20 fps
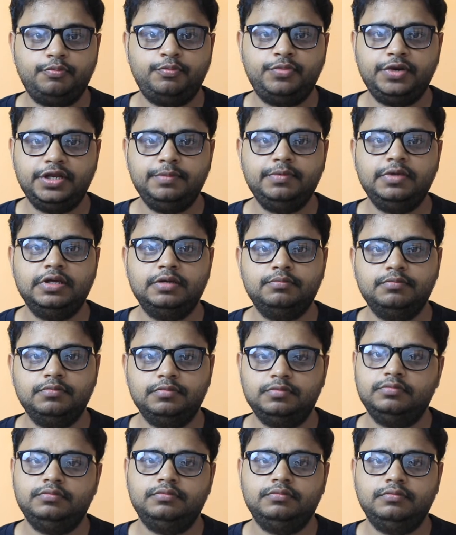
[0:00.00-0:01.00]
premium,
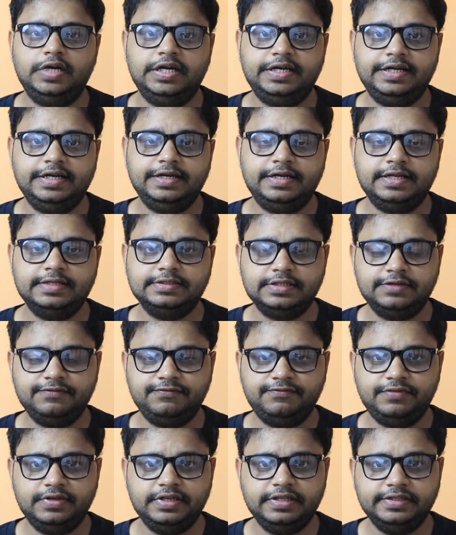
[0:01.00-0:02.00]
but it doesn't
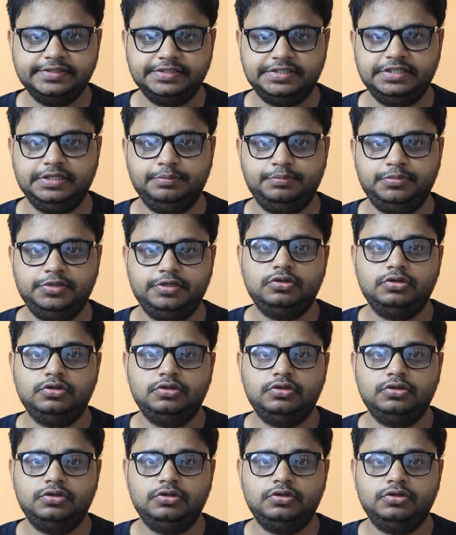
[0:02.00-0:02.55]
feel cheap.